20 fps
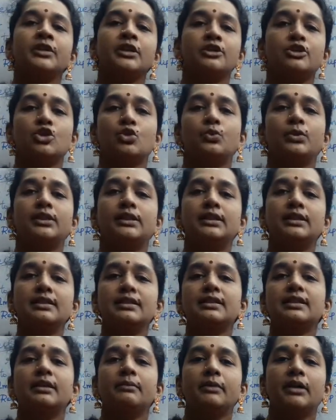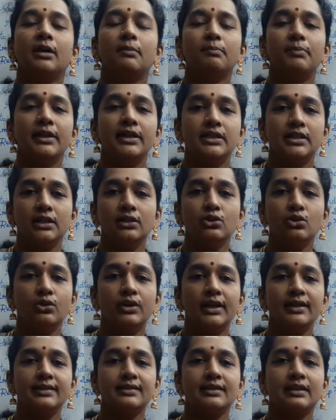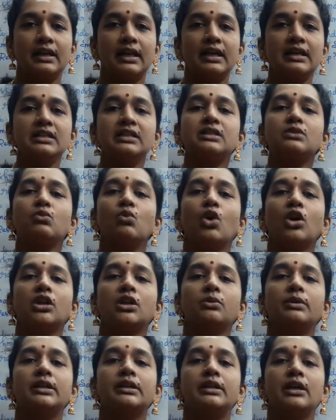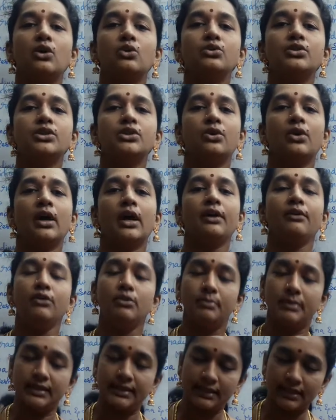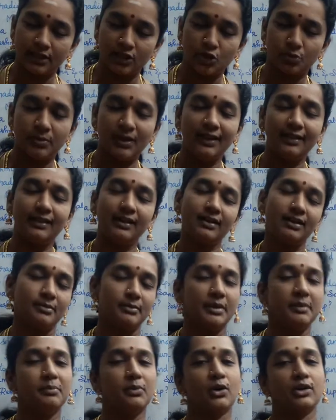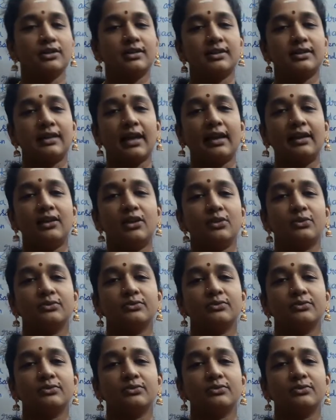So with this, I am completing today's class. Whatever doubts you have, you message me in the comment box. Thank